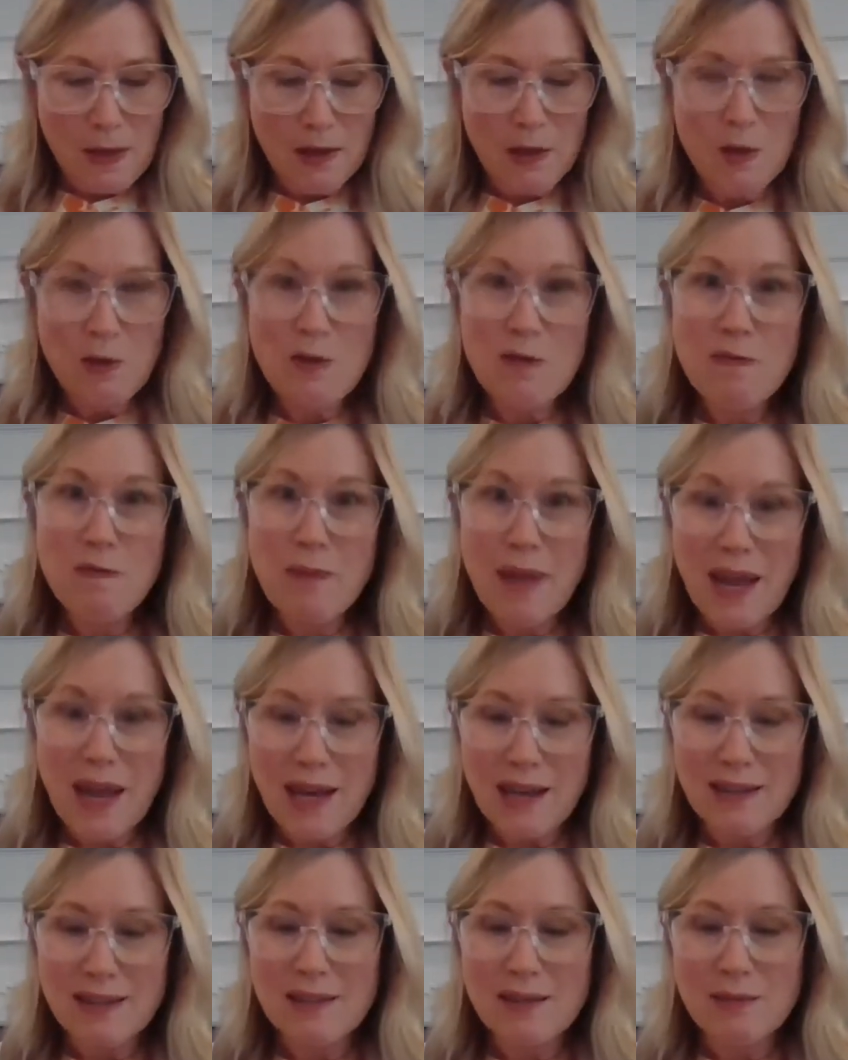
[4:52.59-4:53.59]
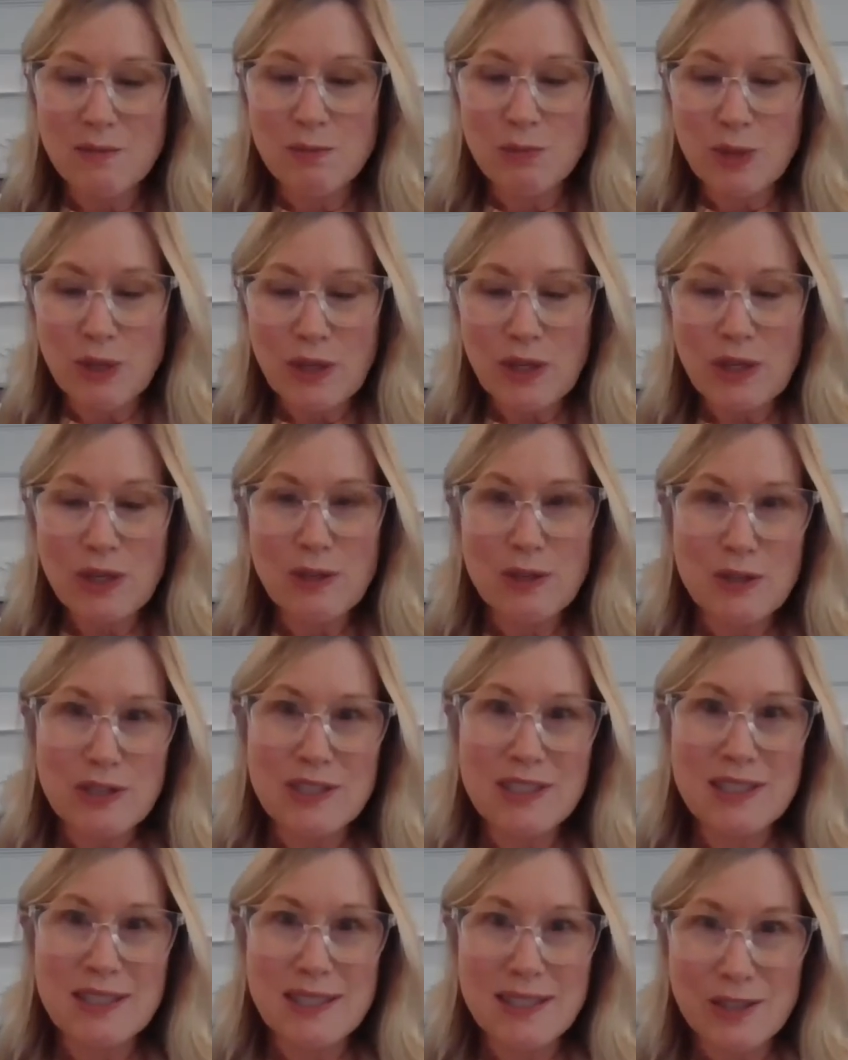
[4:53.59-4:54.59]
You have made some really good
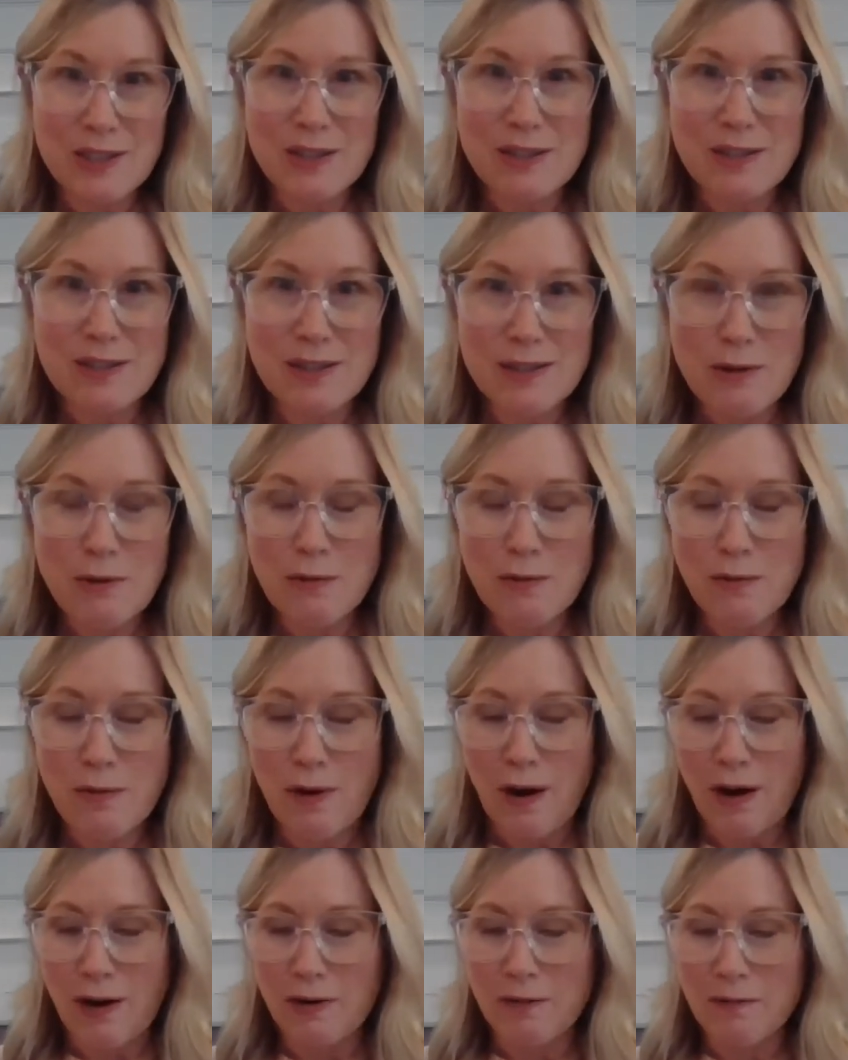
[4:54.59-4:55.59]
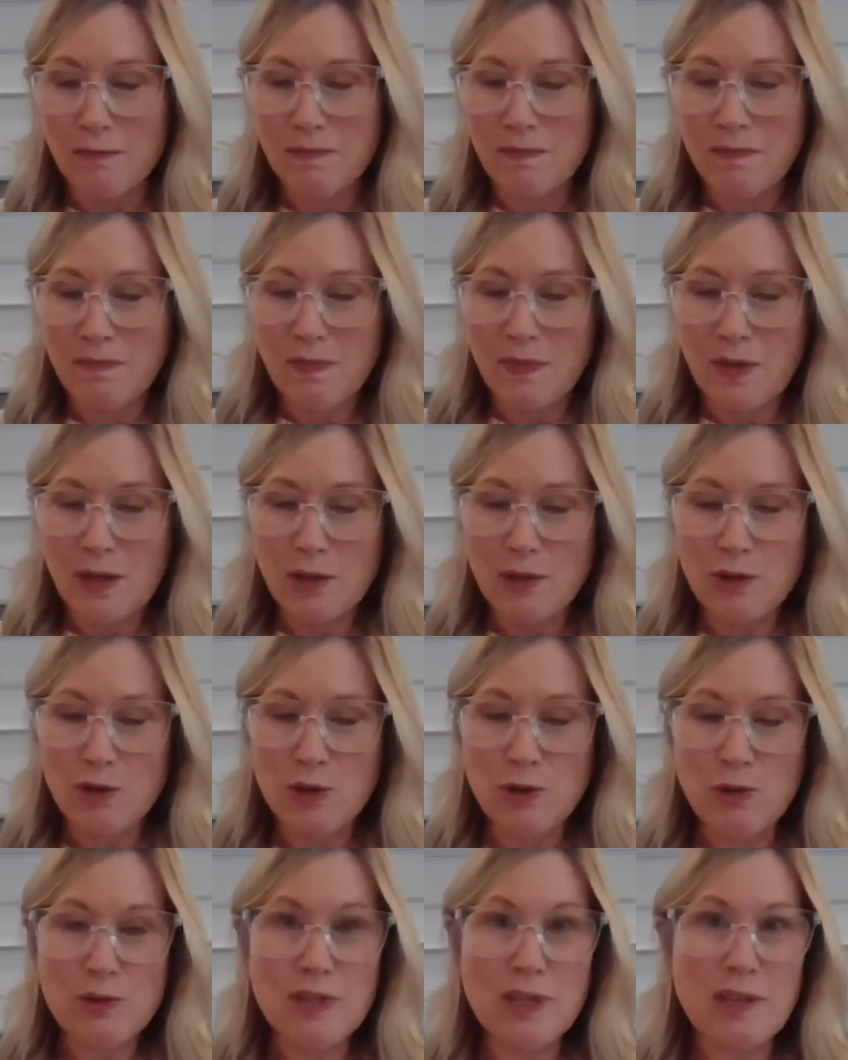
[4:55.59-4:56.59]
decisions so far,
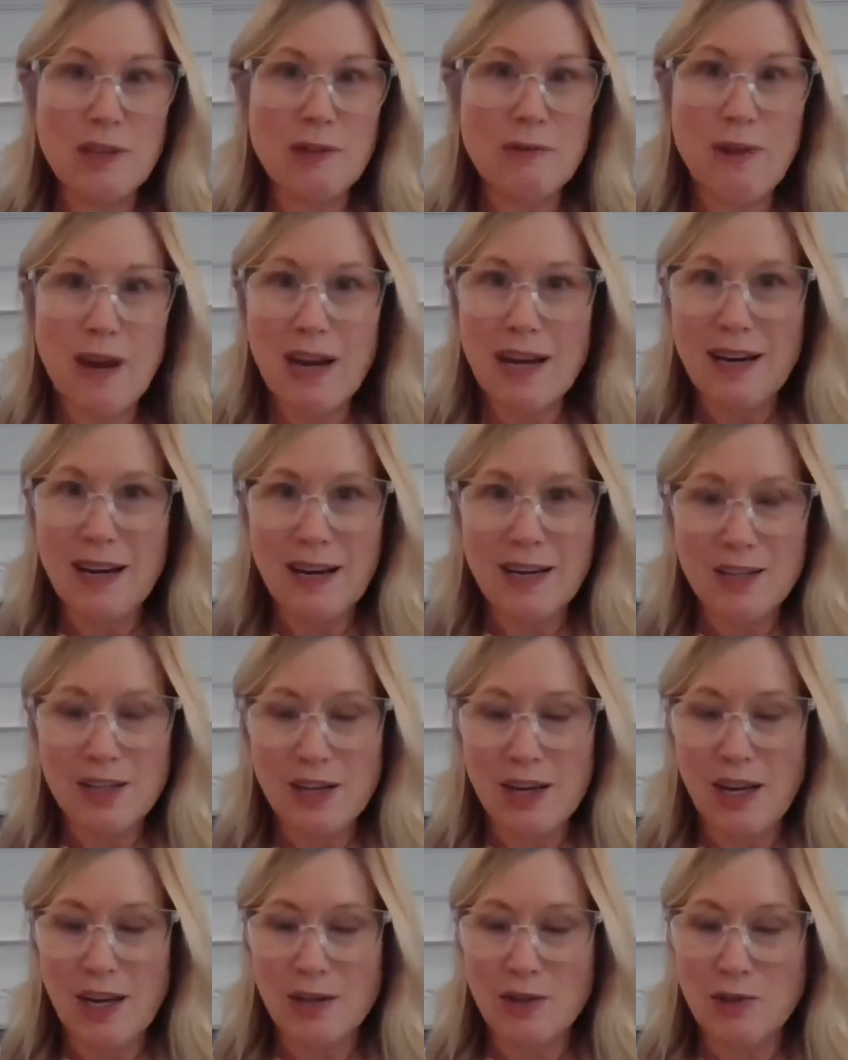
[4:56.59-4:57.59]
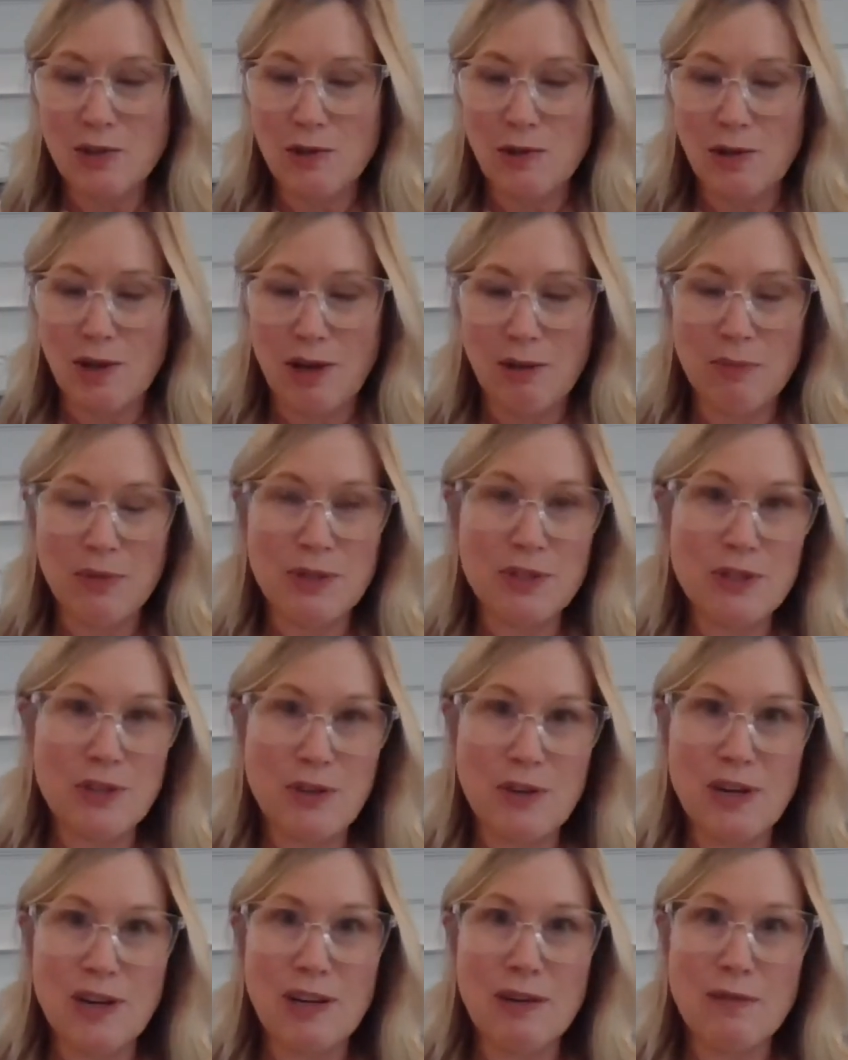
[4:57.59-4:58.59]
choosing the right educational
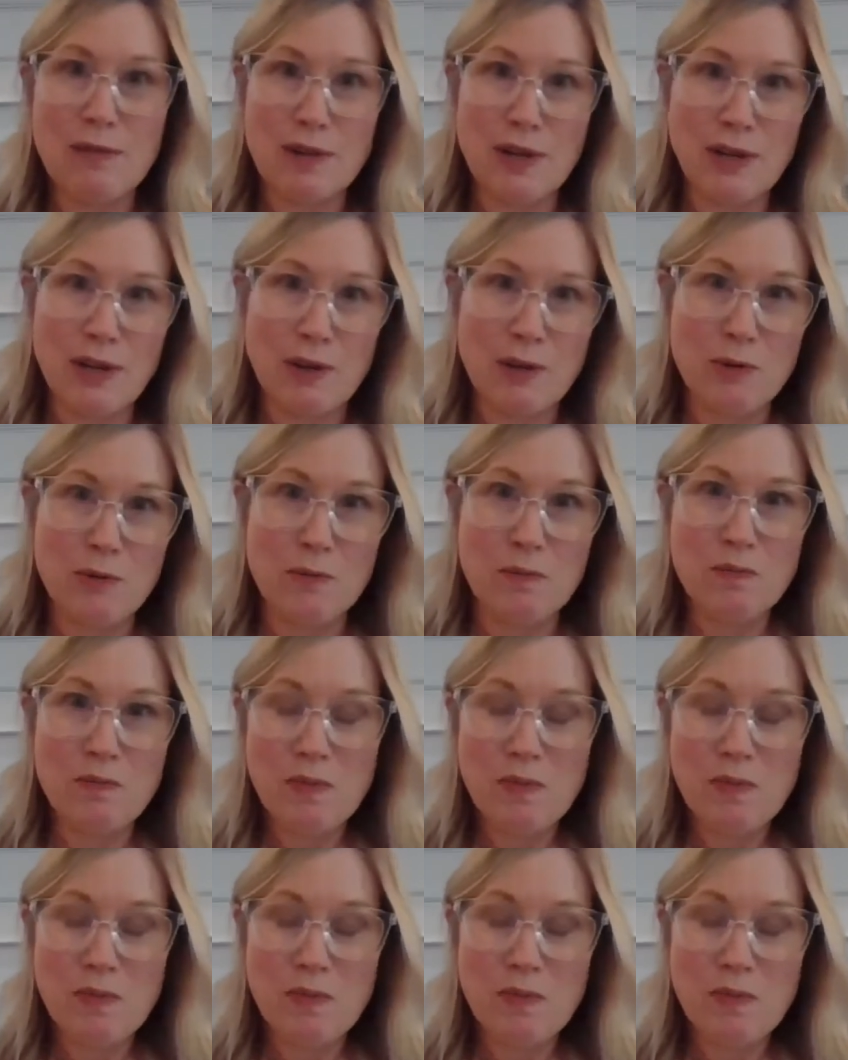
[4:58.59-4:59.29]
opportunity for you,